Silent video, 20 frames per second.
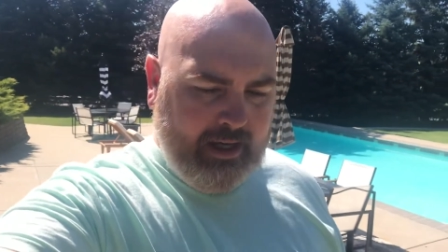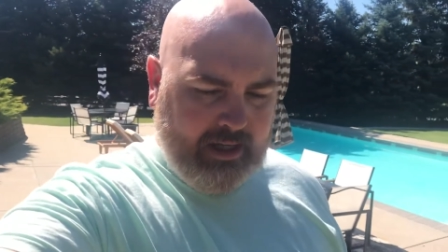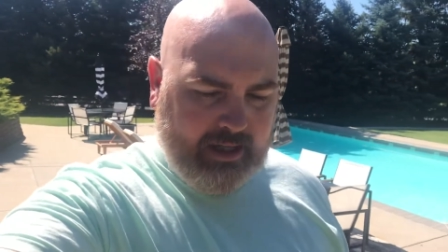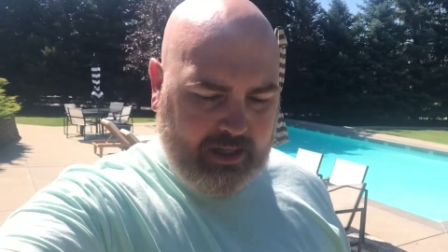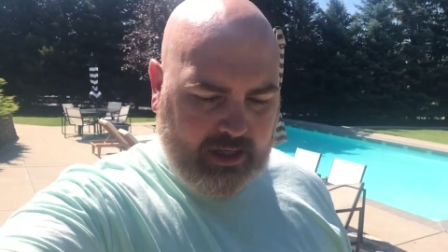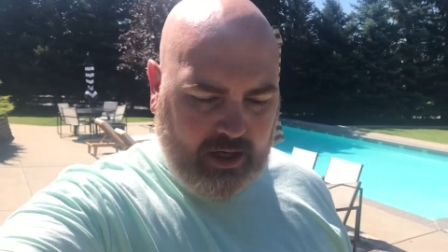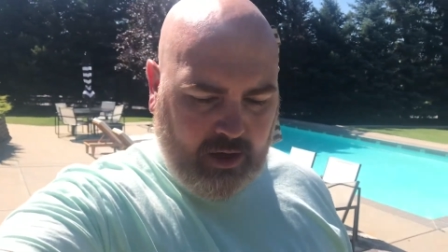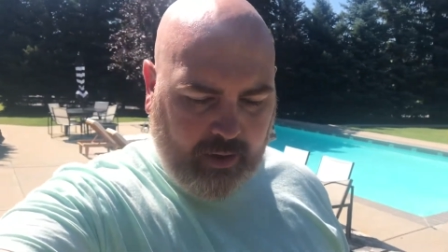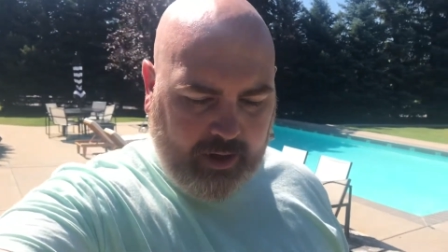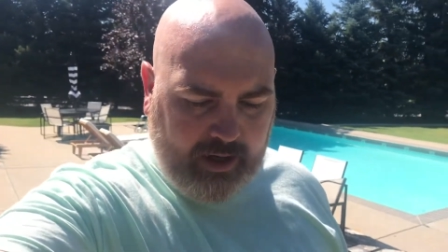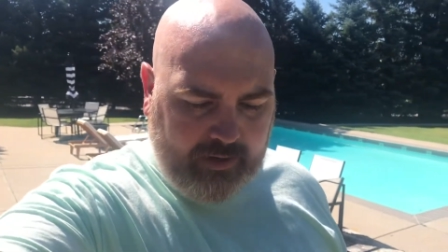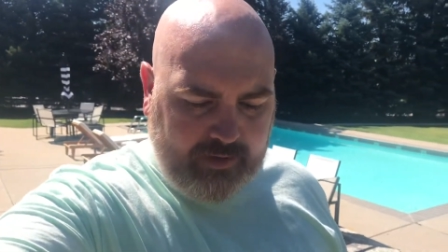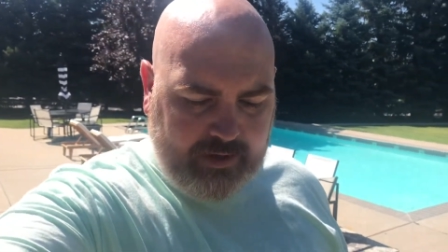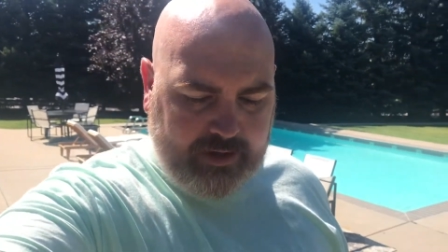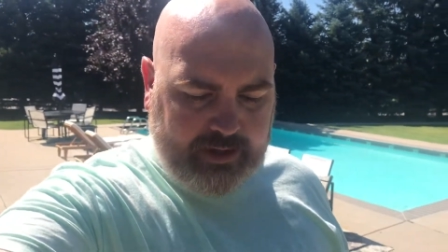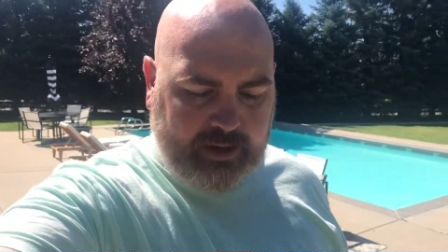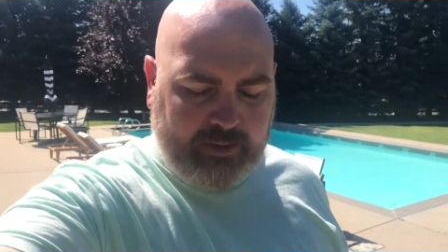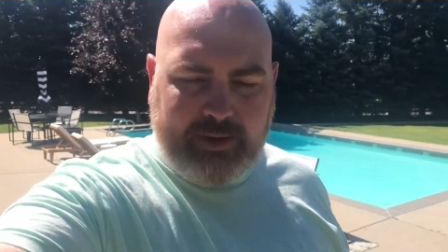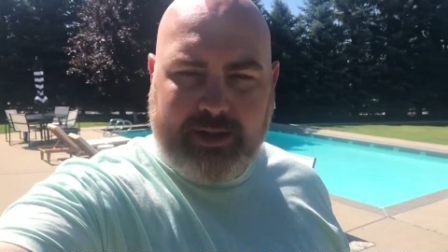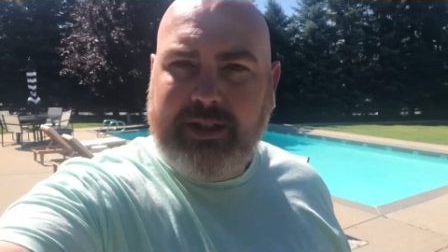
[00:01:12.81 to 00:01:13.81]
you know, whatever
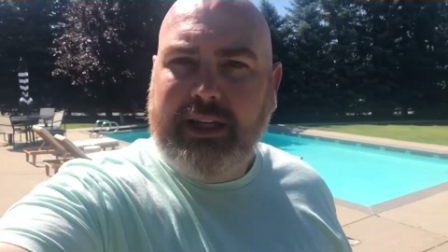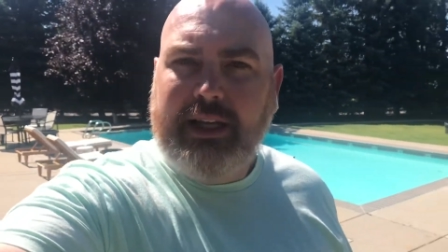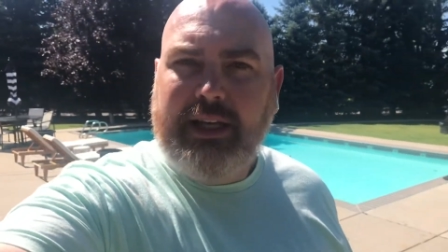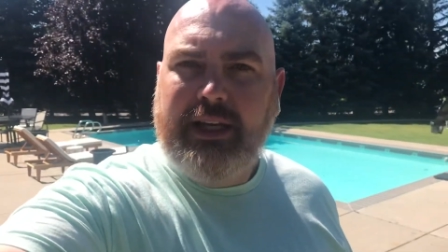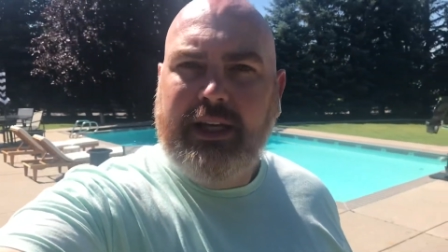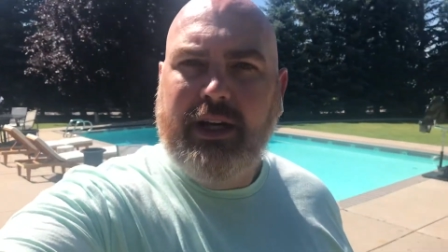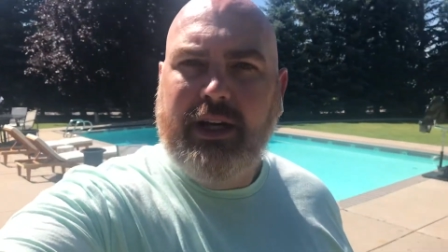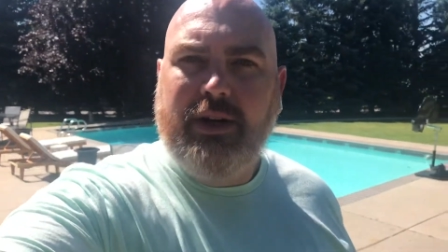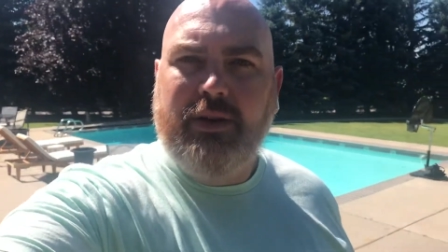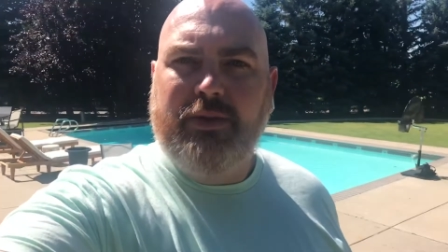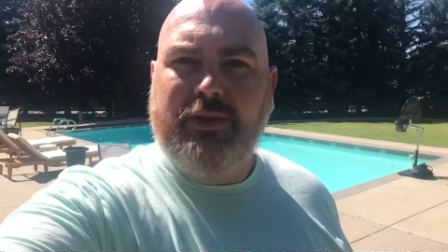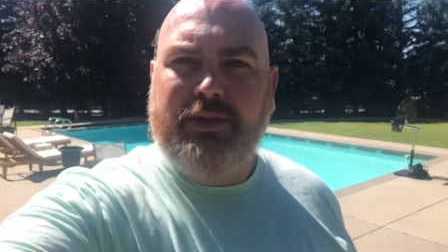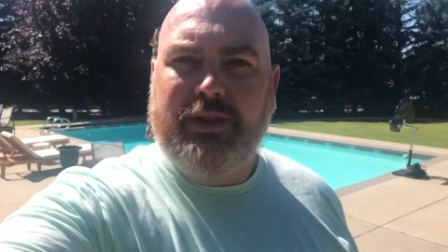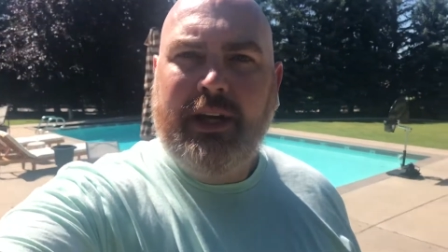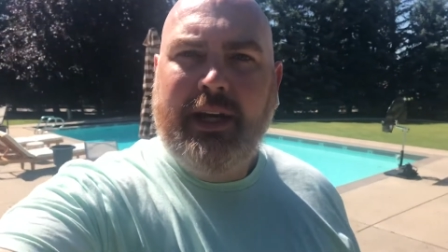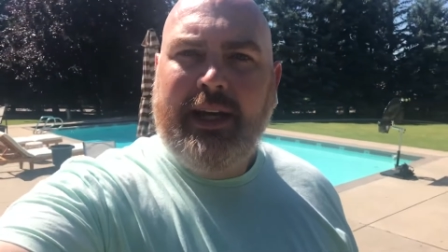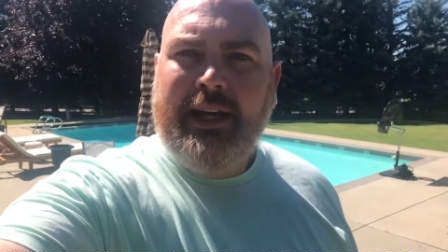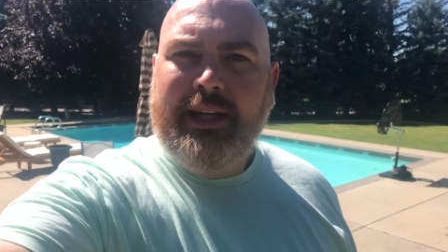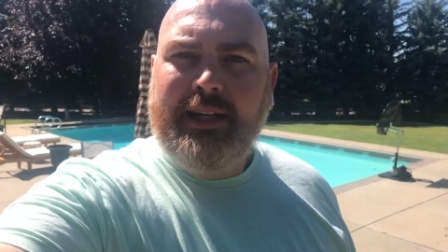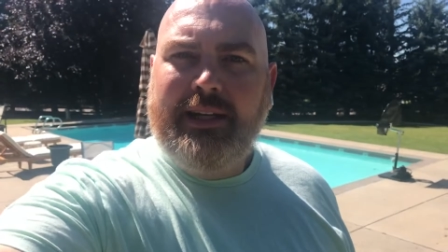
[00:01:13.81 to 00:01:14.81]
some CEO's
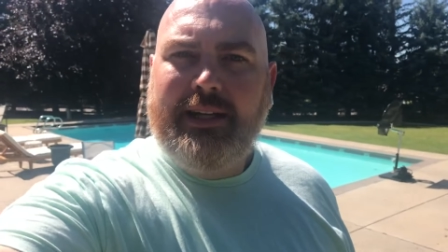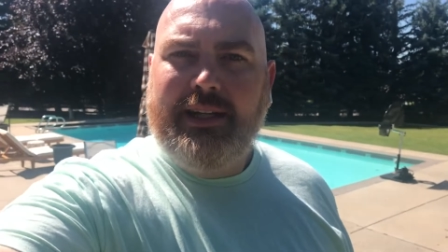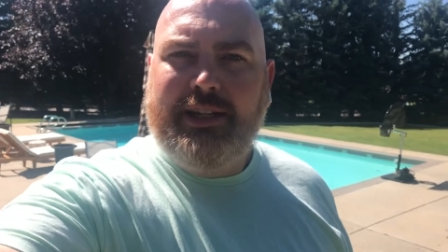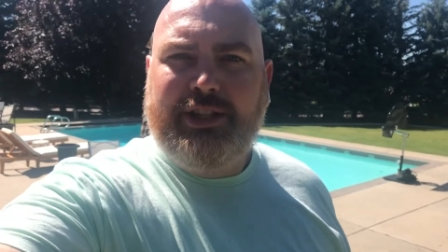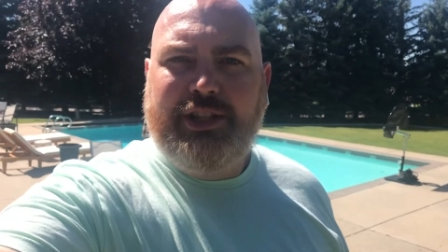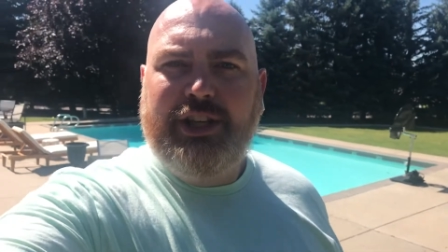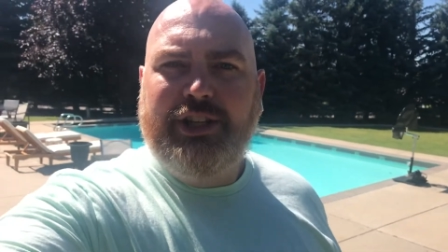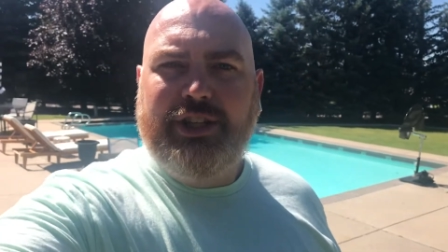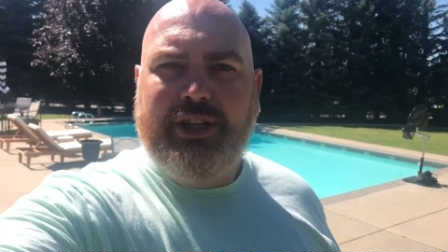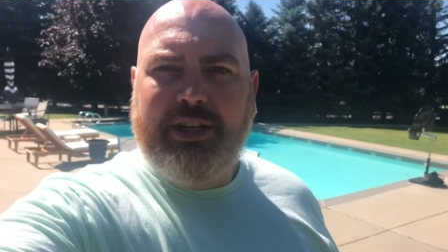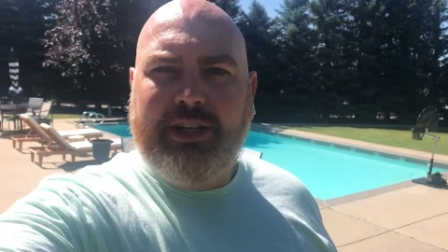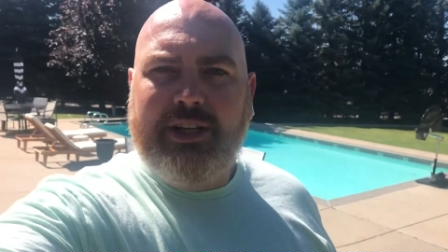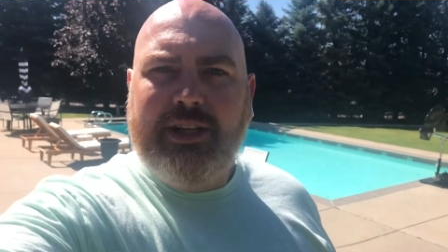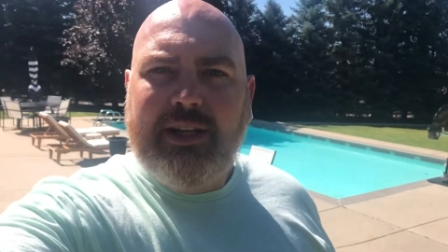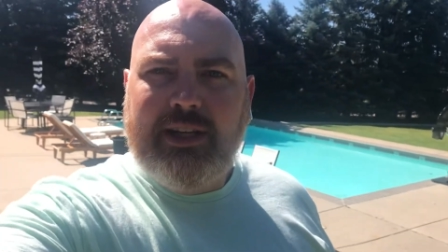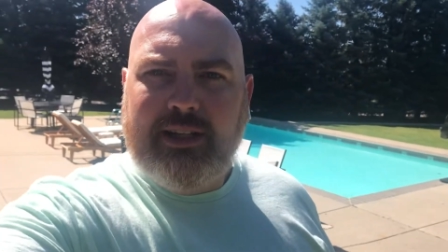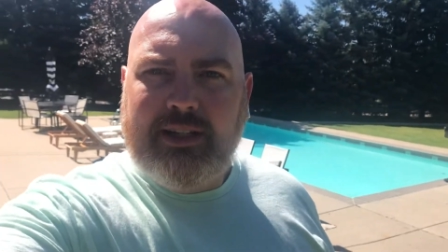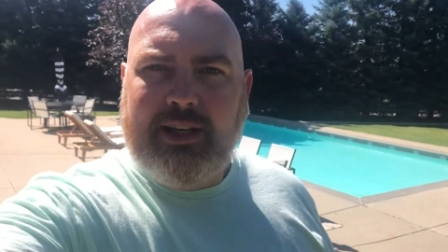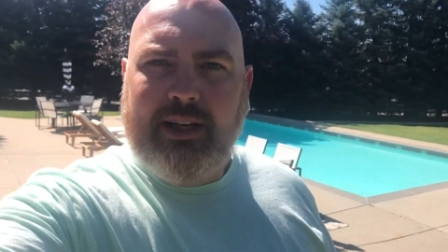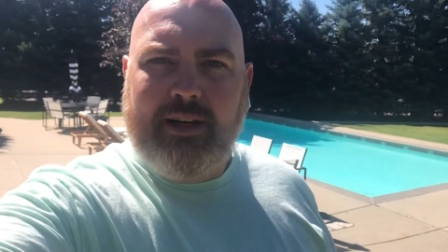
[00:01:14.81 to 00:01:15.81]
decision
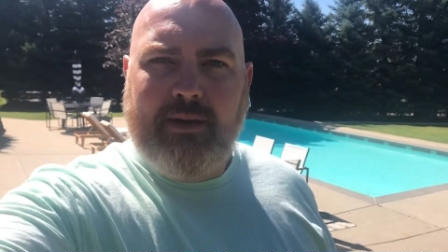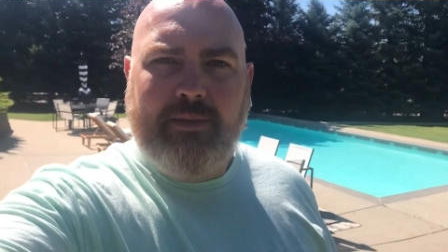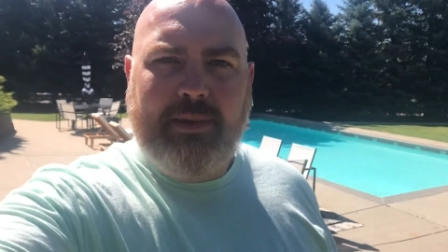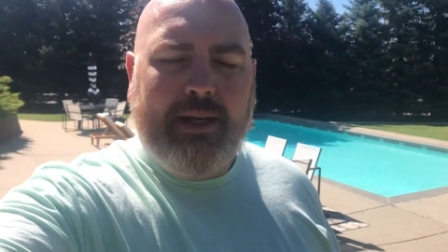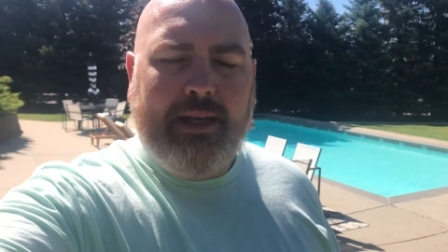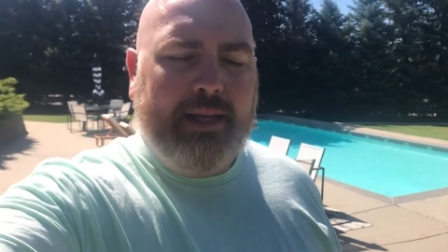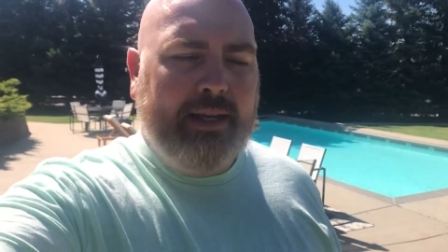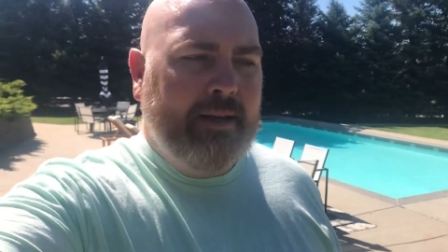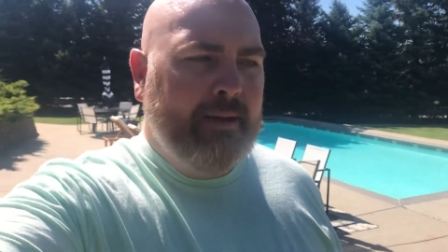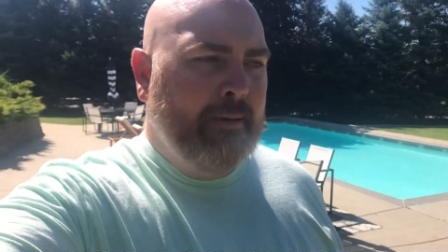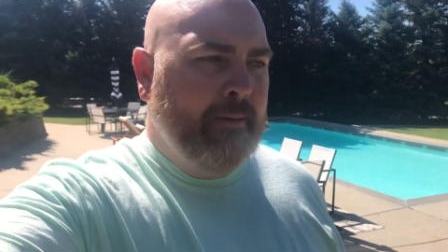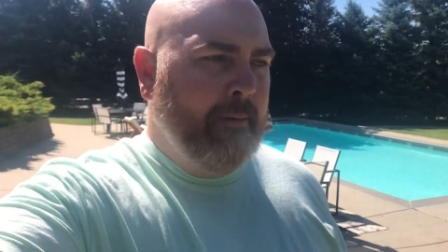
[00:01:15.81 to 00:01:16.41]
is going to be,